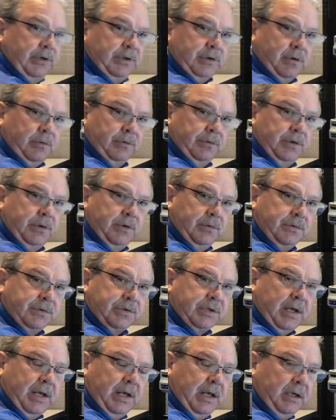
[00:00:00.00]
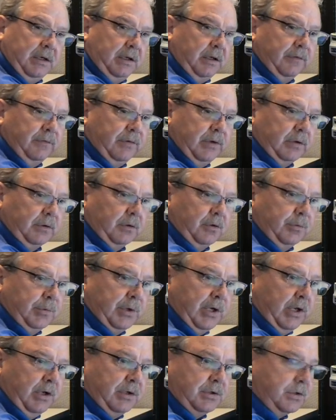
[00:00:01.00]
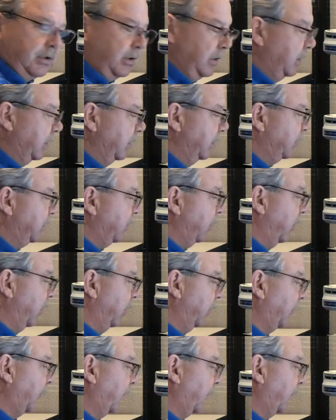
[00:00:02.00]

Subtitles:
don't use any of the illumination controls